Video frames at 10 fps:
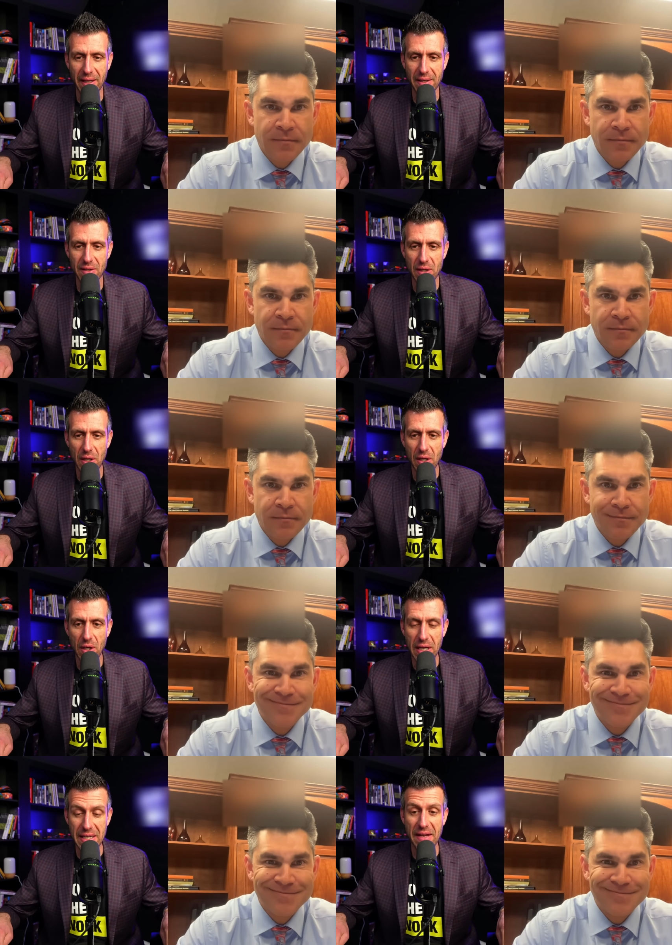Speaker 1: this,
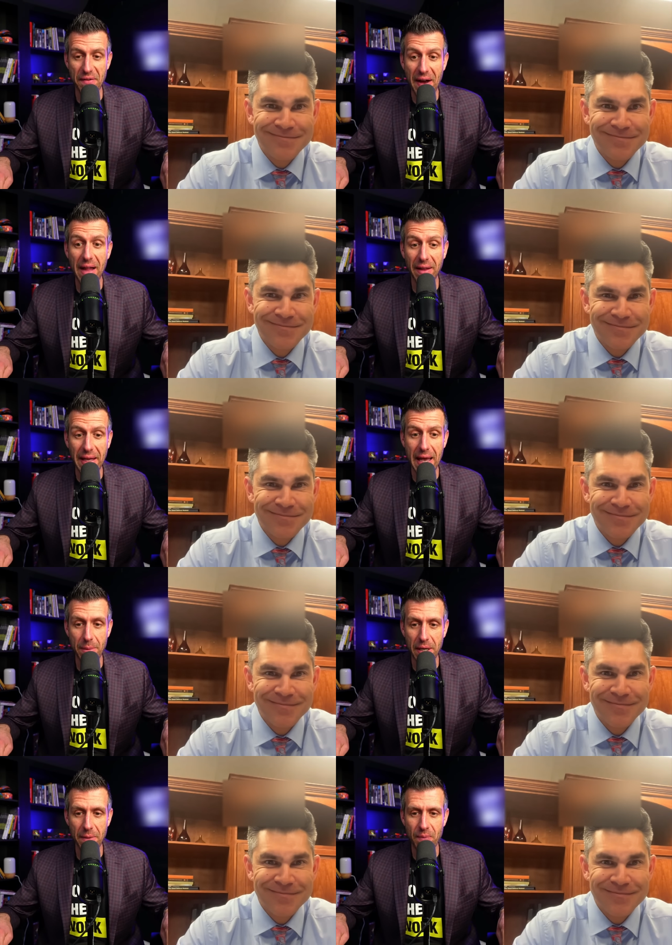is a filing
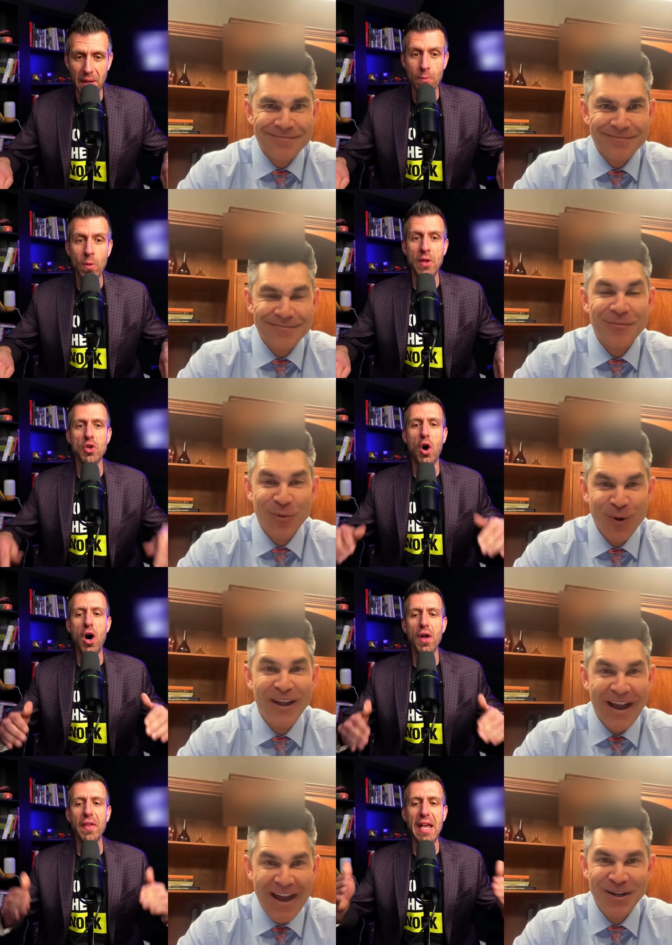cabinet. And so
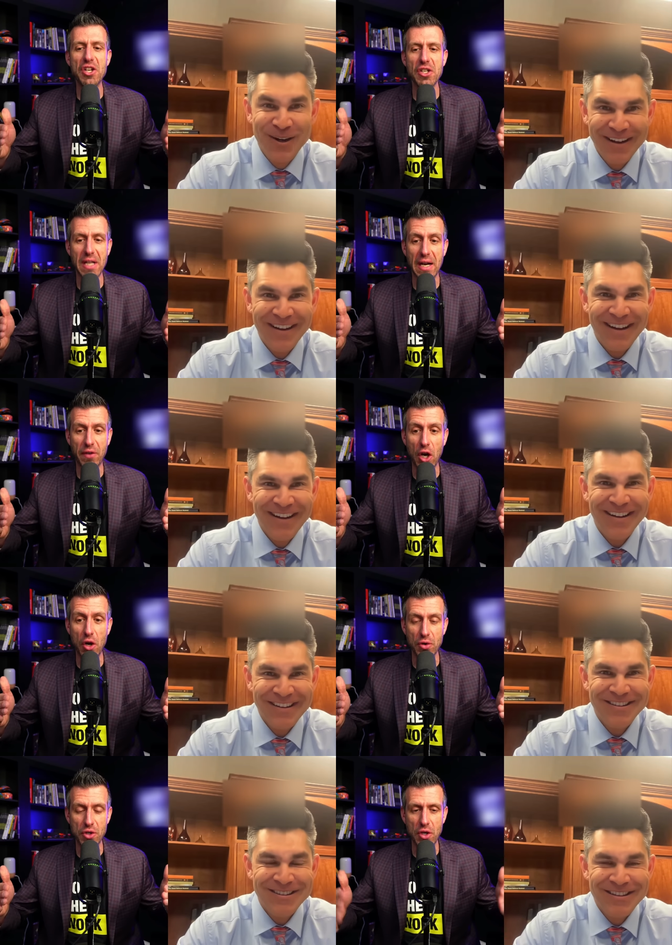all the agents that I've
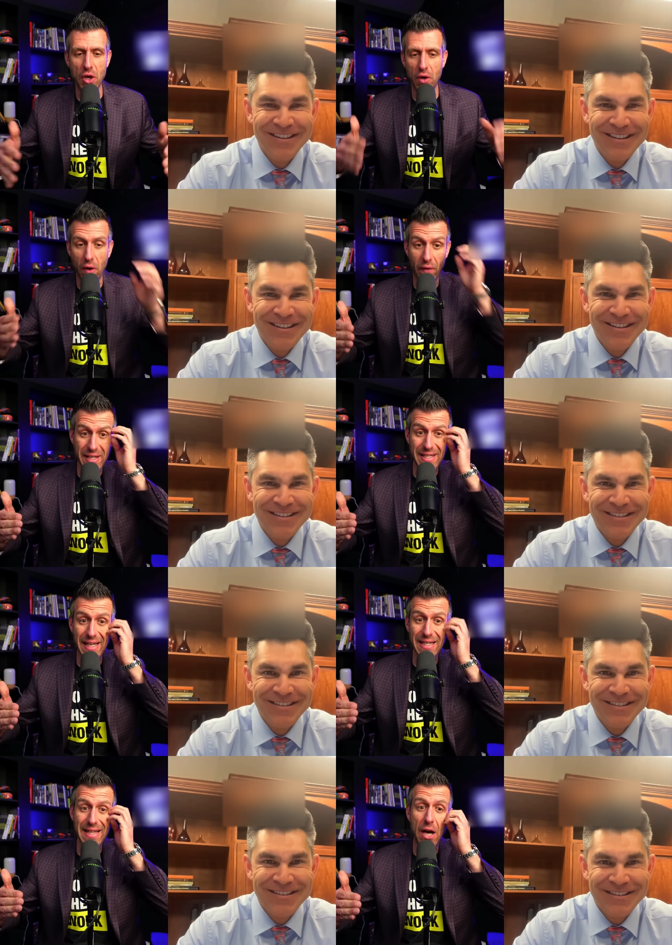coached, you know, over the
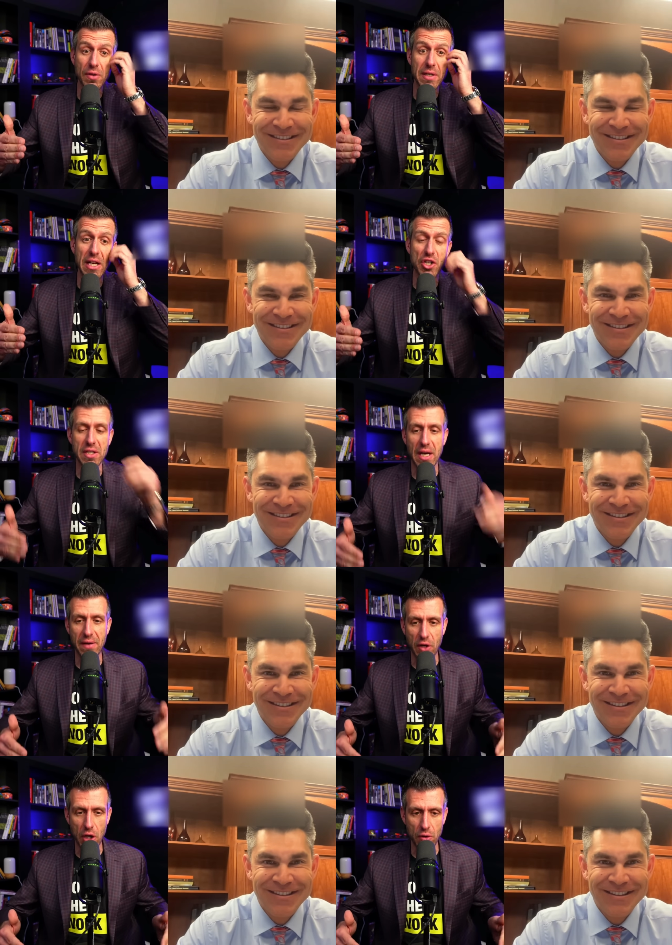6,000 agents that
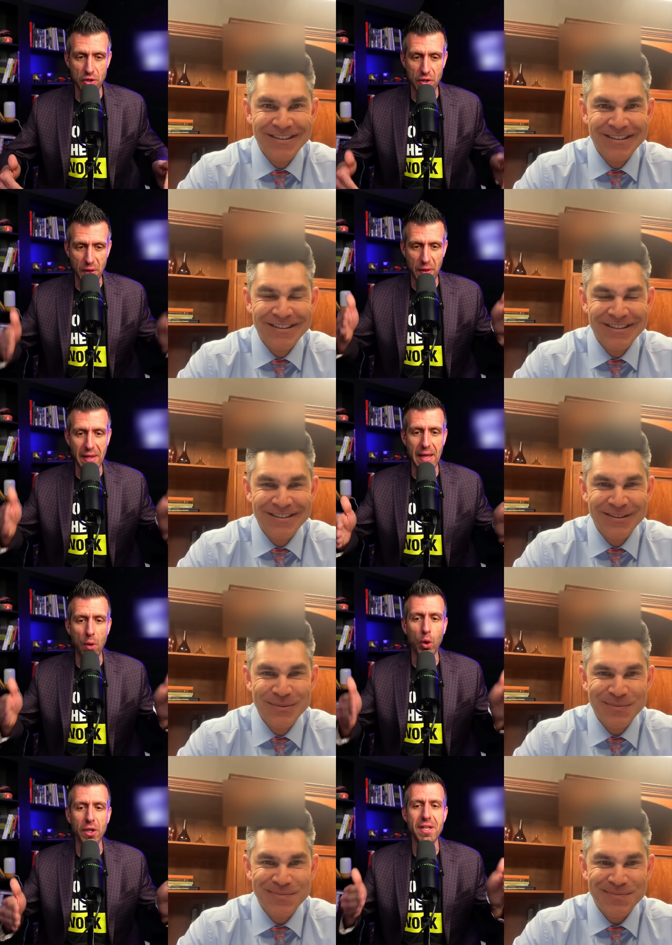I've coached, the thing that
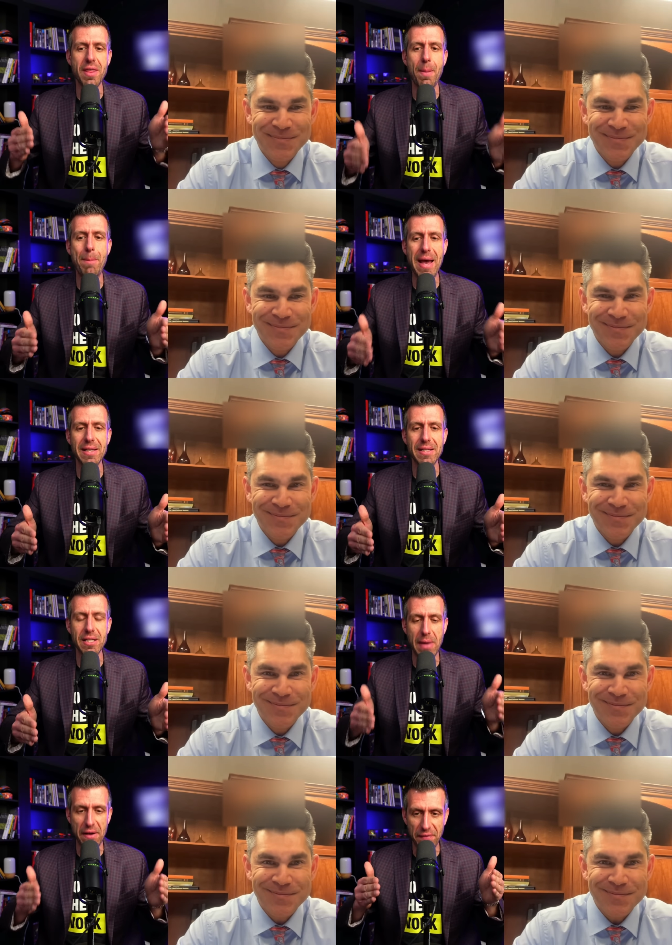works the best
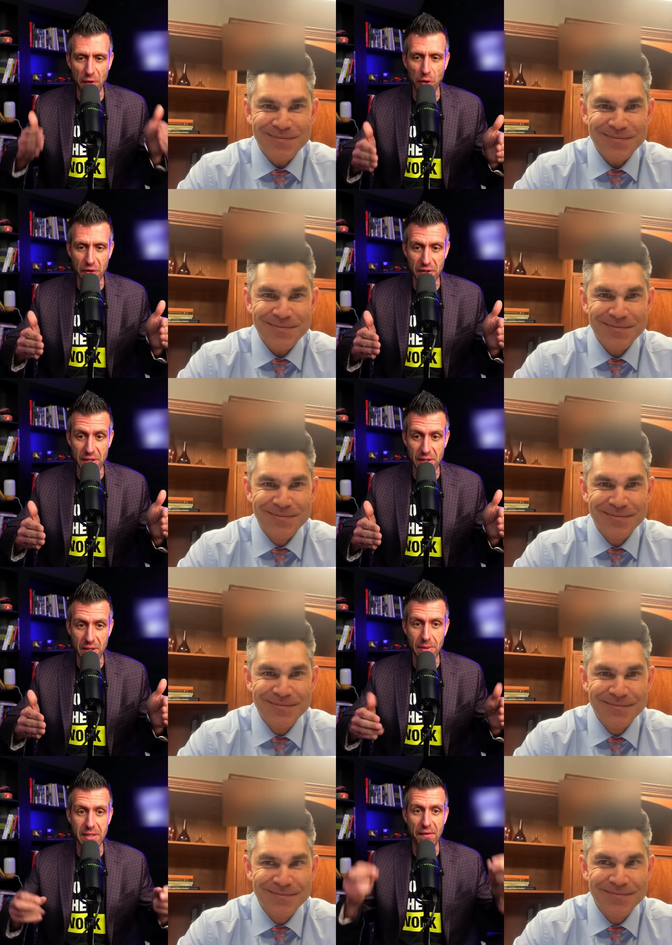is my folder
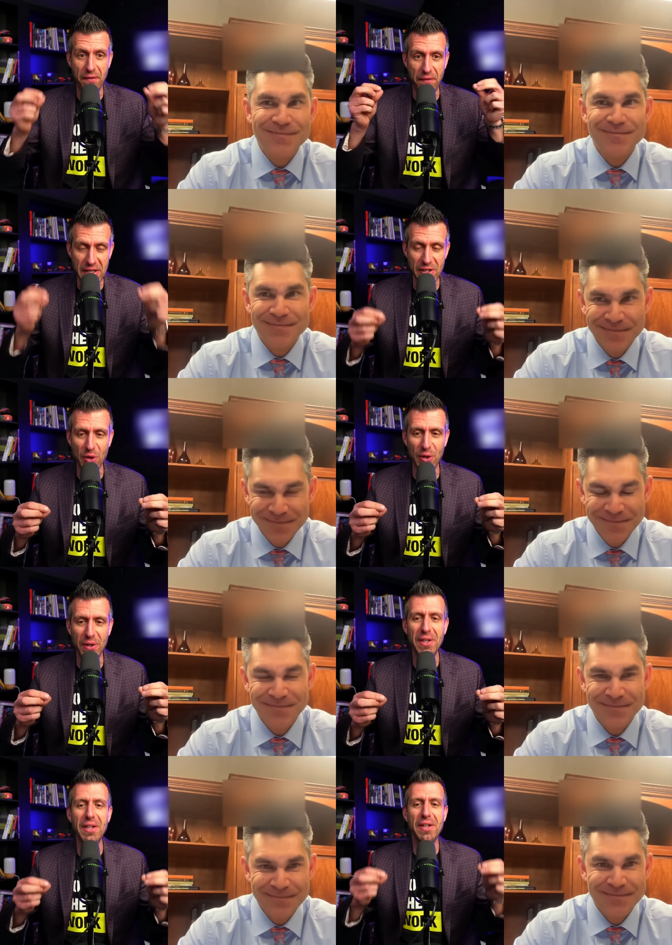system. It's a
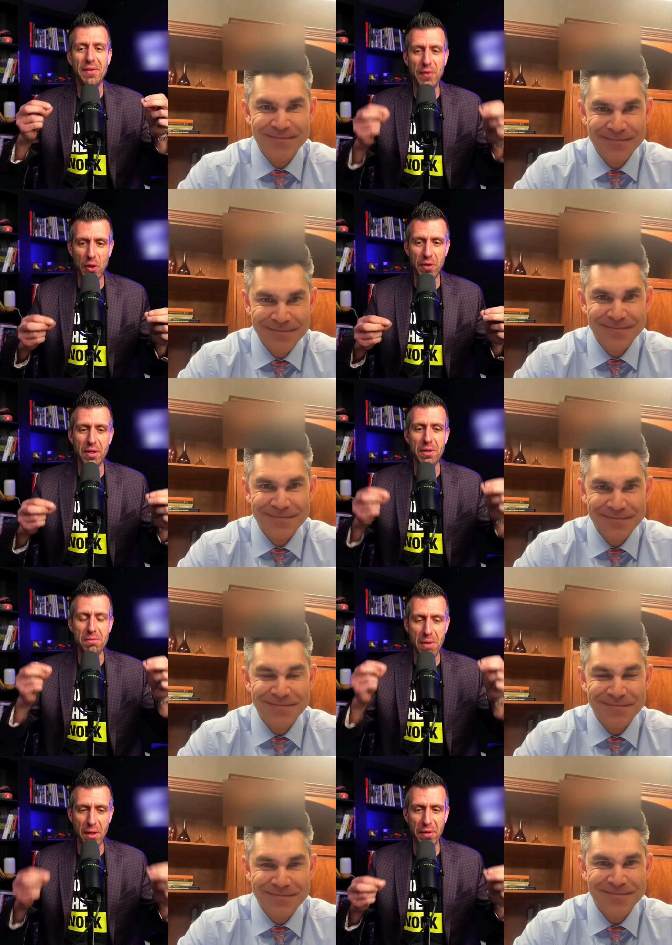physical folder
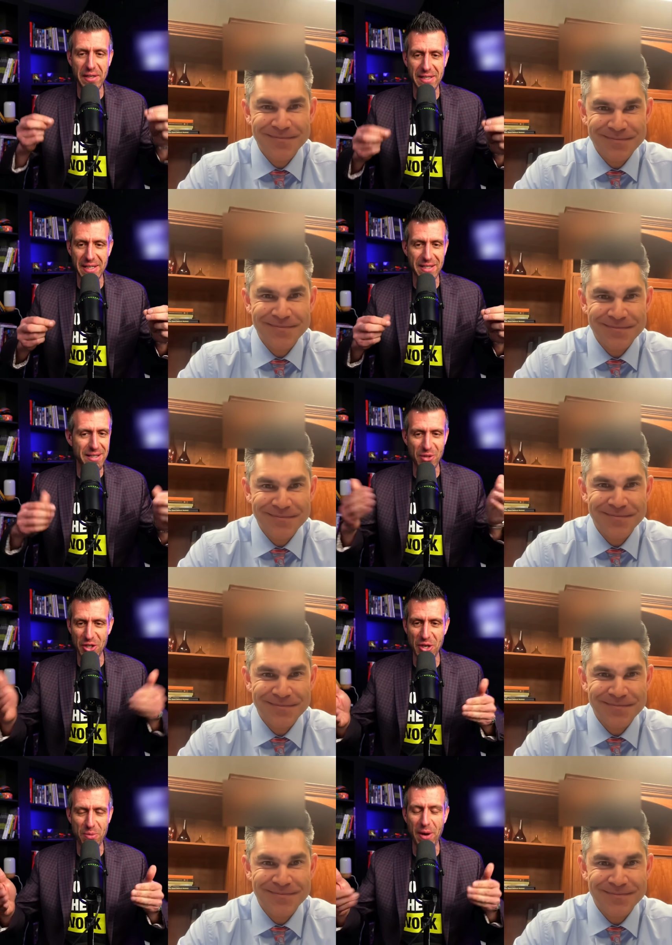monthly system.
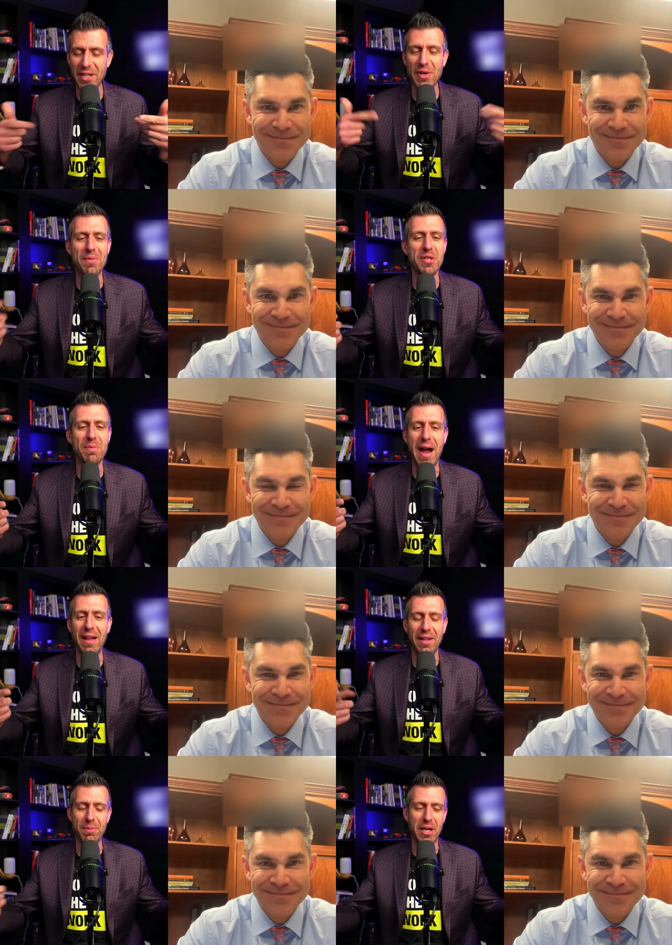Just to your point, that's why I'm
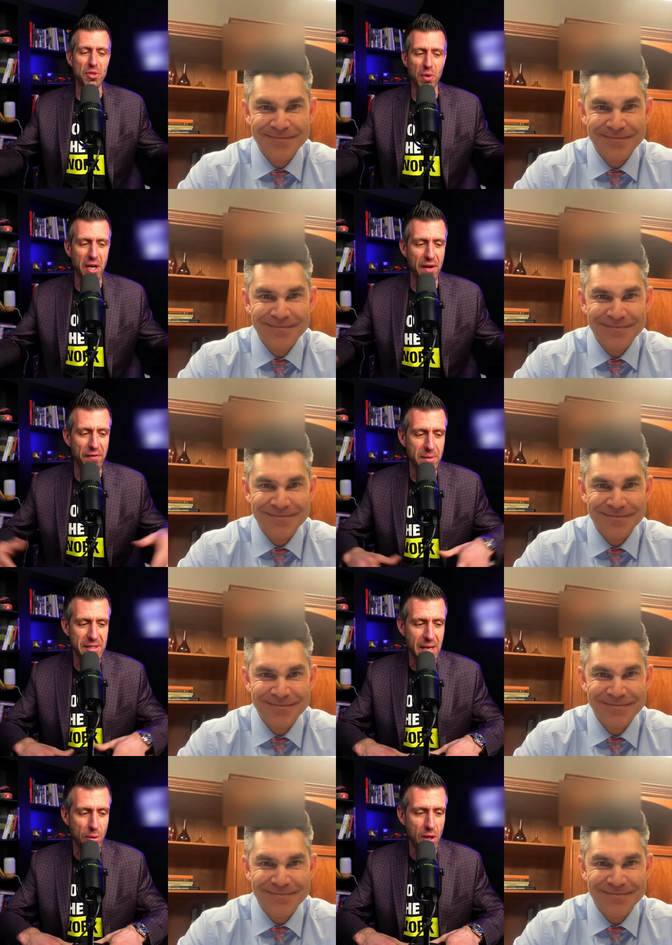smiling because we're cut from the
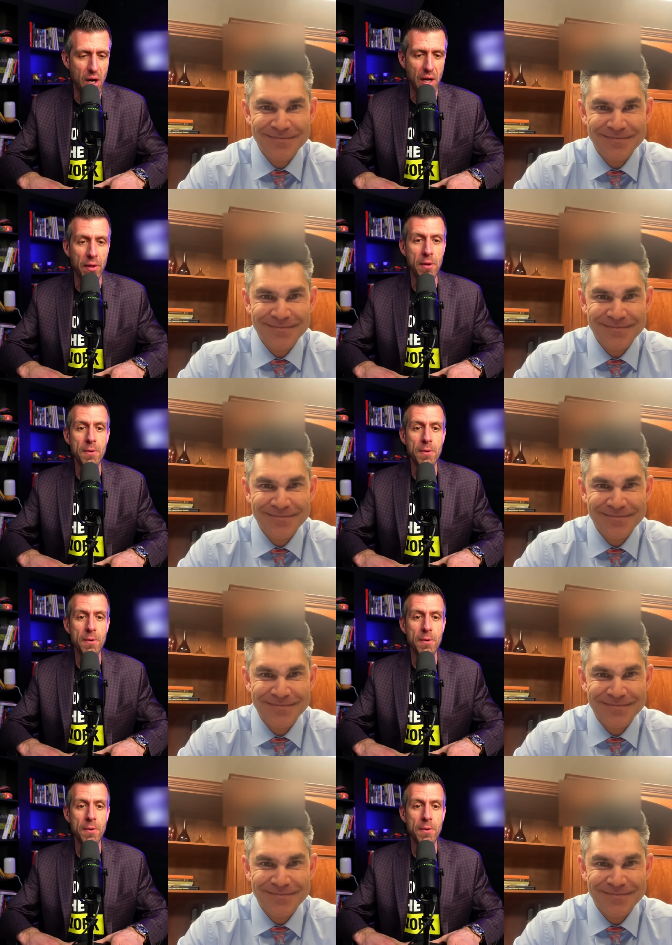same cloth.